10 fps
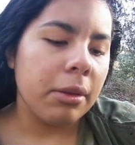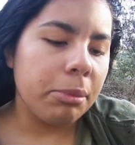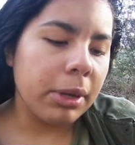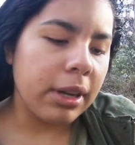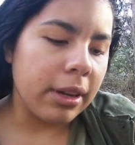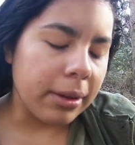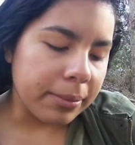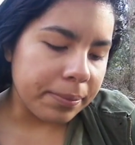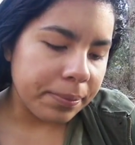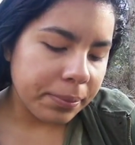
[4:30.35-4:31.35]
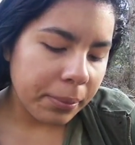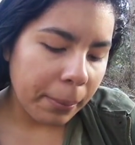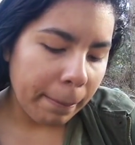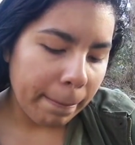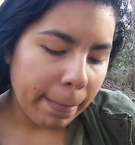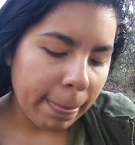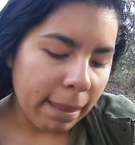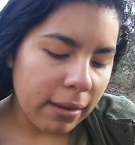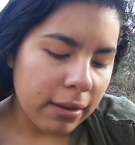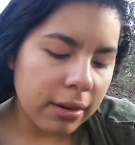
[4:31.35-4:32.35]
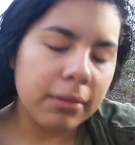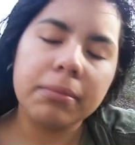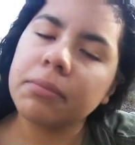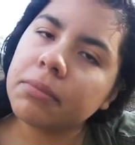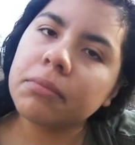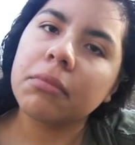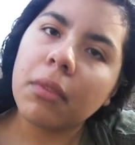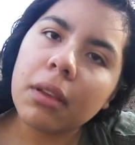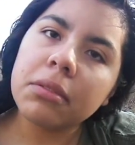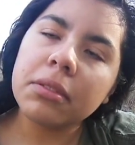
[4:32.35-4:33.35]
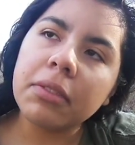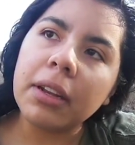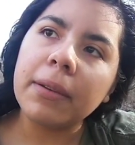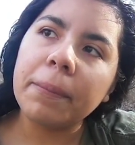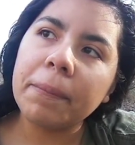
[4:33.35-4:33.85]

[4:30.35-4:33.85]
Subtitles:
But, it's fun.